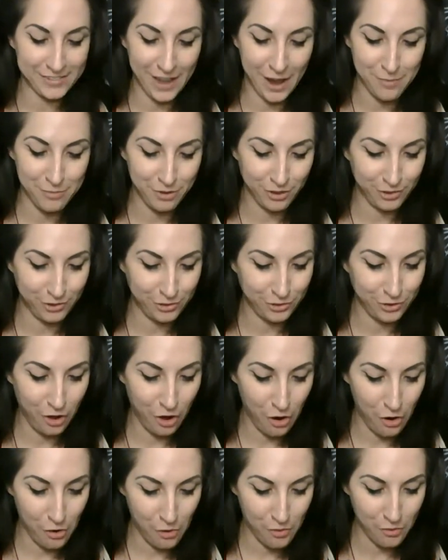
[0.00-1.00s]
I'm just
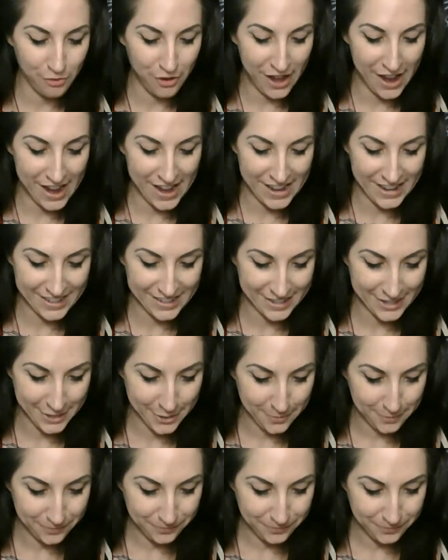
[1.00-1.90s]
so like,